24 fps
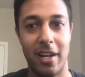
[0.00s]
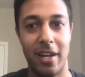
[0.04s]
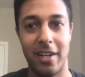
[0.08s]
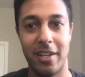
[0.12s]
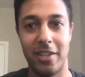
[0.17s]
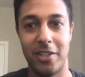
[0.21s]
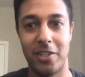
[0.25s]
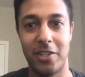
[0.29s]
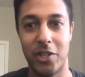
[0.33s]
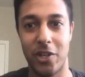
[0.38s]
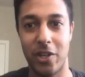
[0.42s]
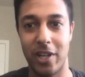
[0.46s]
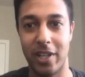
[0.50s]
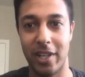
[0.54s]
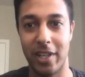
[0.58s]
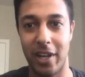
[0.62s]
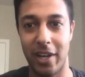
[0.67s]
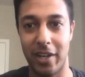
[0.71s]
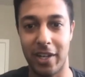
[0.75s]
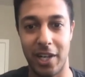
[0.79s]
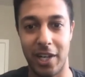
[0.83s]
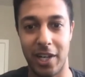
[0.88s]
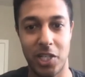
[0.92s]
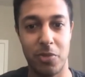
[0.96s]
ensuring that
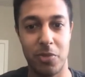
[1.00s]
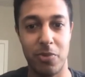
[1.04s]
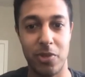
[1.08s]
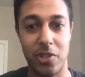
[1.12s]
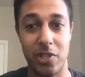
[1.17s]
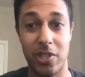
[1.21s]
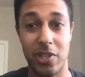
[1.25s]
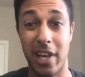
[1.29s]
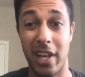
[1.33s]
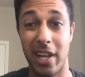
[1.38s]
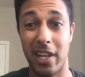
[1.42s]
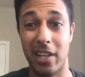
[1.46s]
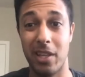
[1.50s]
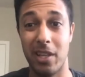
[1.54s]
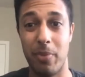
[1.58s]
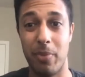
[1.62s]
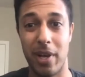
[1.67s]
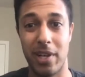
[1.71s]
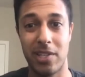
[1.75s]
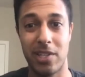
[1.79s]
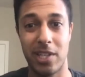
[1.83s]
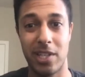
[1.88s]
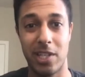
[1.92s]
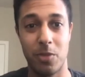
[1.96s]
our customers are getting the
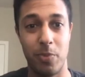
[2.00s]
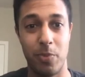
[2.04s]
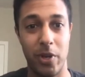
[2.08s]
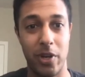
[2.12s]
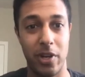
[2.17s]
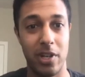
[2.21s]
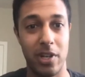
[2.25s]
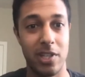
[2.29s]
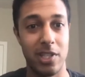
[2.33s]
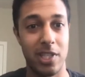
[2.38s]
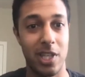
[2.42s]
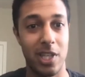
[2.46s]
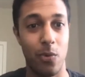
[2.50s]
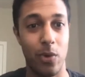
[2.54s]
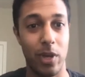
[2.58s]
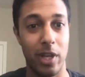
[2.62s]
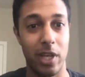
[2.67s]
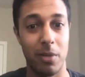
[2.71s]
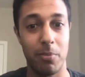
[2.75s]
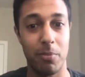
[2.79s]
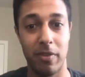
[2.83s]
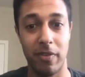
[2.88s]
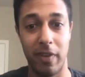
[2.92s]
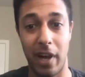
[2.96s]
best experience that we
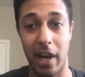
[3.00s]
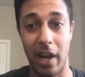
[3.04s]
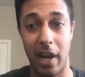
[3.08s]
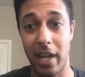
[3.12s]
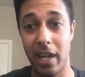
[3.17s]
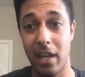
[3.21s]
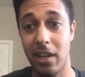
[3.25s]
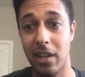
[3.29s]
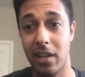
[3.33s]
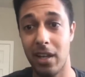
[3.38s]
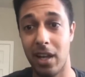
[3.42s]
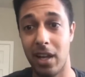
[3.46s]
can provide,